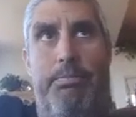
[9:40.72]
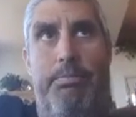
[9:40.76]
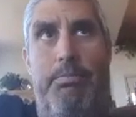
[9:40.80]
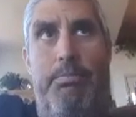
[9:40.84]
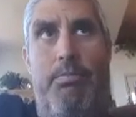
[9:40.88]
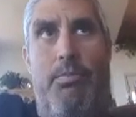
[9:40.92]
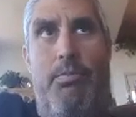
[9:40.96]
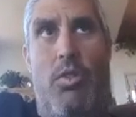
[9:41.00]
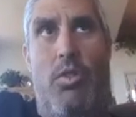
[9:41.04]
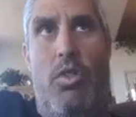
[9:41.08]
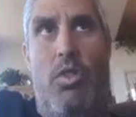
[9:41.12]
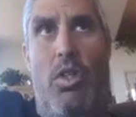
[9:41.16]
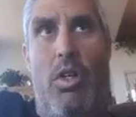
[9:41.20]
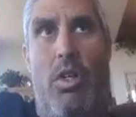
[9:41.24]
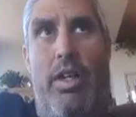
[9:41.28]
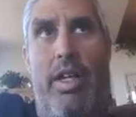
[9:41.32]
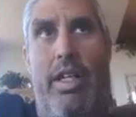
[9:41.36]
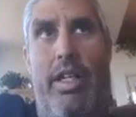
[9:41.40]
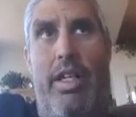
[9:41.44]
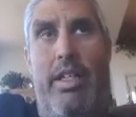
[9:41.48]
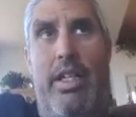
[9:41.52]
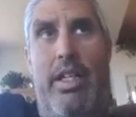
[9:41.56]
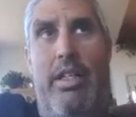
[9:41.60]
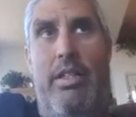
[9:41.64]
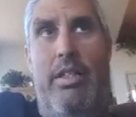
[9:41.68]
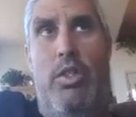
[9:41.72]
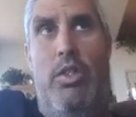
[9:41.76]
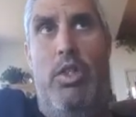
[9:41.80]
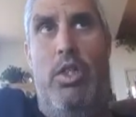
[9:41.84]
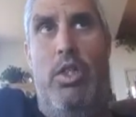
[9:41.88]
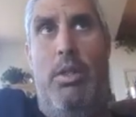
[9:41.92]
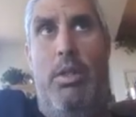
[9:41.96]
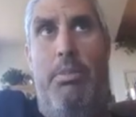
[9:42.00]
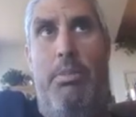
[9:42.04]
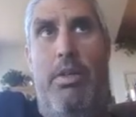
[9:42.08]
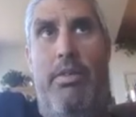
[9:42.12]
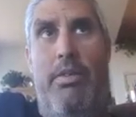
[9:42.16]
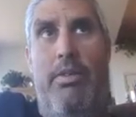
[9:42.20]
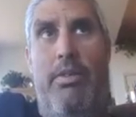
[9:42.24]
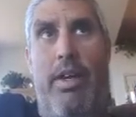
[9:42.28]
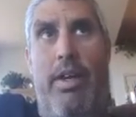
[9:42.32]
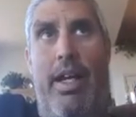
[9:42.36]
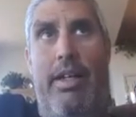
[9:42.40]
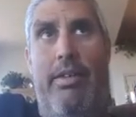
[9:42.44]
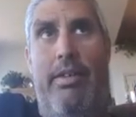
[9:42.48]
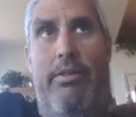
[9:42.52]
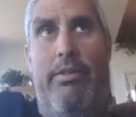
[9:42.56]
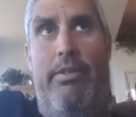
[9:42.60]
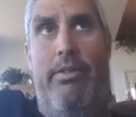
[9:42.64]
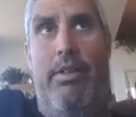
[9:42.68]
So it should
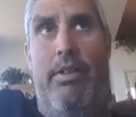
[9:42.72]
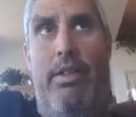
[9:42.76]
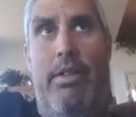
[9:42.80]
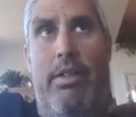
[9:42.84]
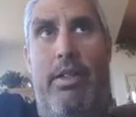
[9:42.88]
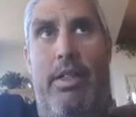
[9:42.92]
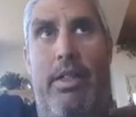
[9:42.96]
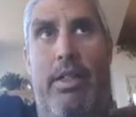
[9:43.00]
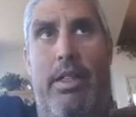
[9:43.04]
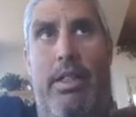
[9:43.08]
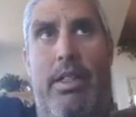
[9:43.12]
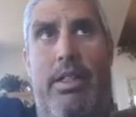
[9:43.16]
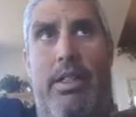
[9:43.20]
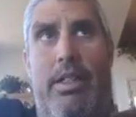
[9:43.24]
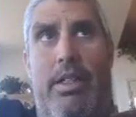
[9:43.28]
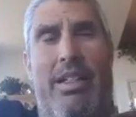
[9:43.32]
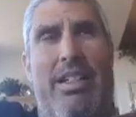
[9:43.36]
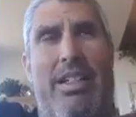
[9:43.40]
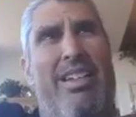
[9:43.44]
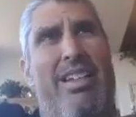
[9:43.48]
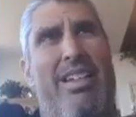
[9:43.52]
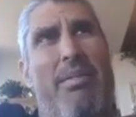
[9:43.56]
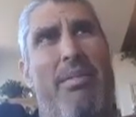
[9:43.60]
provide for a good.